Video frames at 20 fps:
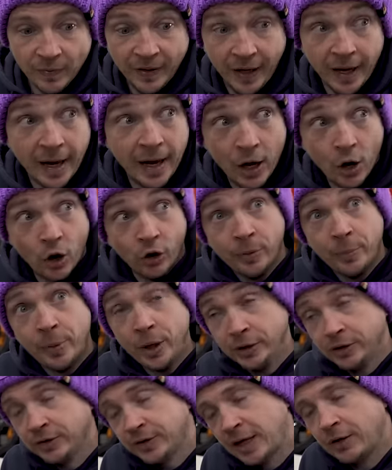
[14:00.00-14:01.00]
uh, on the
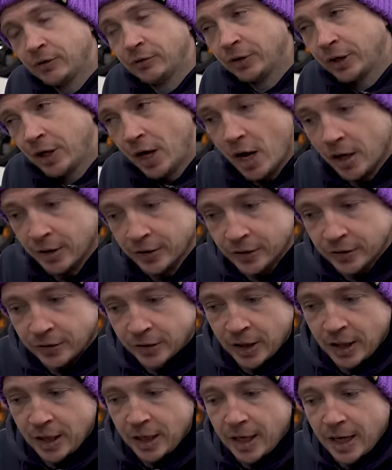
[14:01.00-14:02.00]
bikes and on the cars.
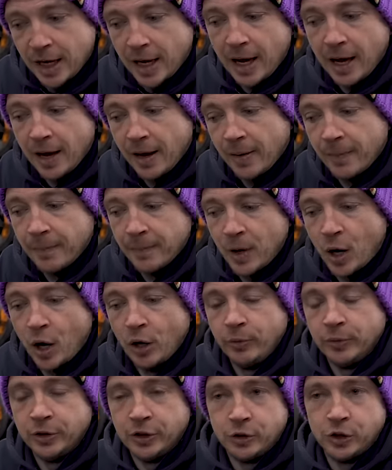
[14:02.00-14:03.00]
Um,
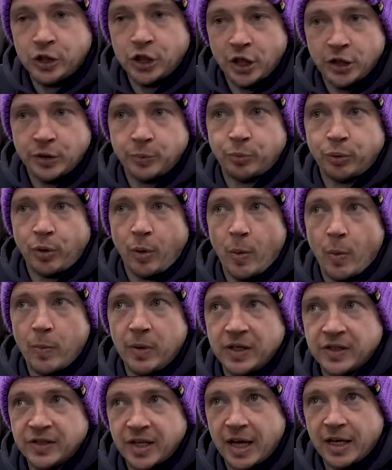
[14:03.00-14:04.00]
I would just
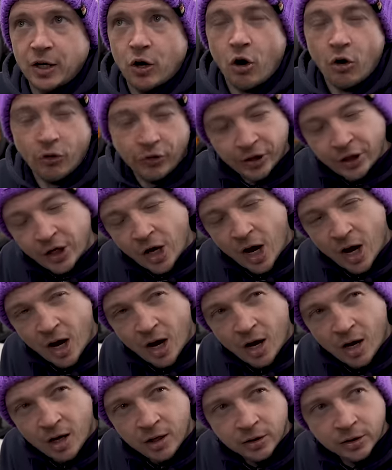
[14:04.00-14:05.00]
probably say on a
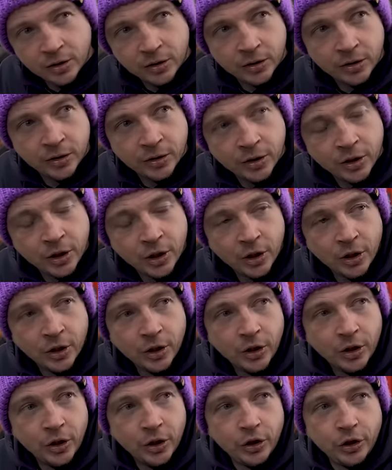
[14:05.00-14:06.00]
car,
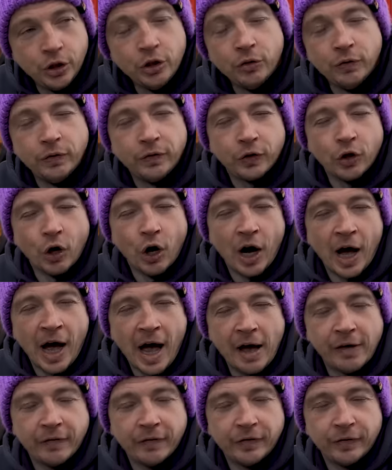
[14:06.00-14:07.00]
you've got to
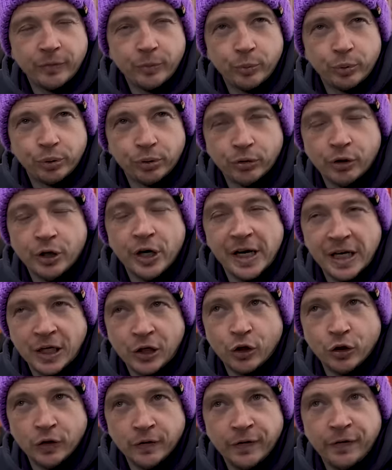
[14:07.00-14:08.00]
have pretty
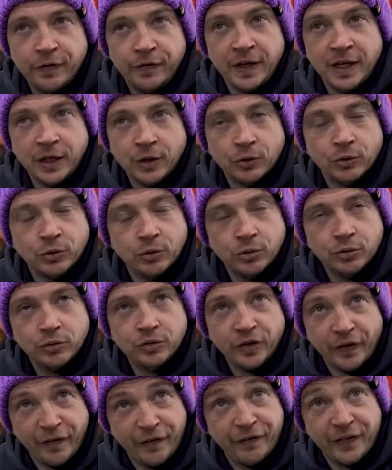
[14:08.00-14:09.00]
good feel
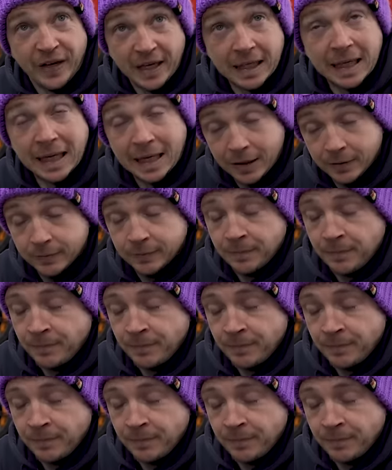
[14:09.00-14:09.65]
to feel it.